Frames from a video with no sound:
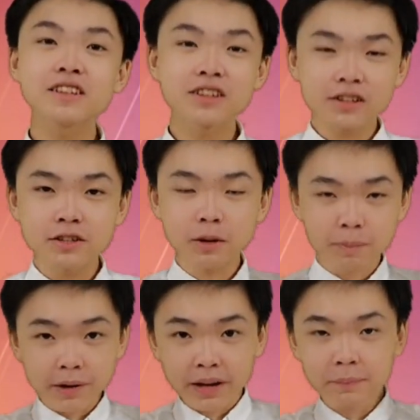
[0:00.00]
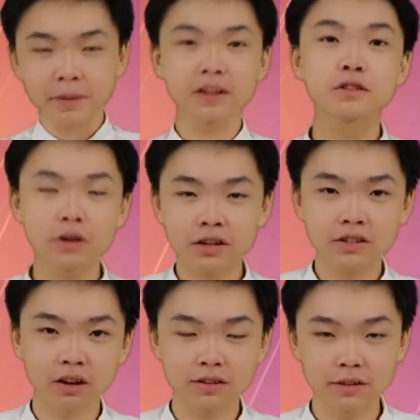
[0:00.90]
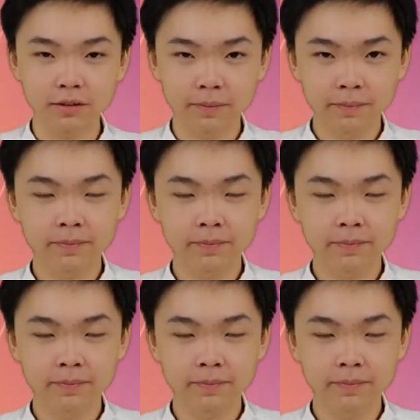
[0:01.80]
just your brain playing tricks on you.